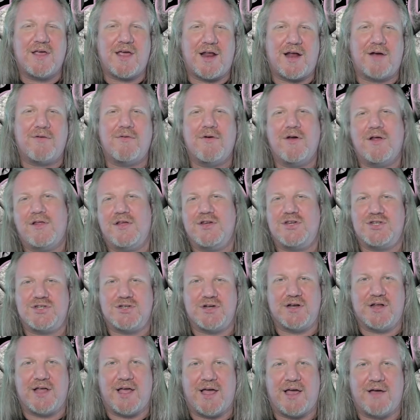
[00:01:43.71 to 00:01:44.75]
and I really
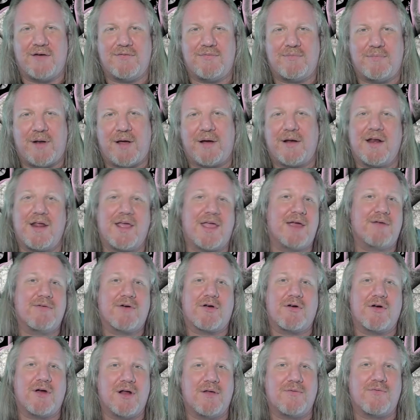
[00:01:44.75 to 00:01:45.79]
should have, but I'm gonna give
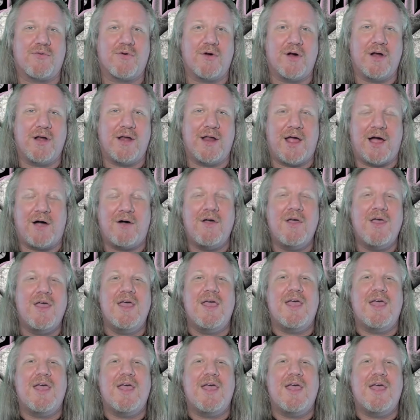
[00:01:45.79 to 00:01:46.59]
her credit for it now.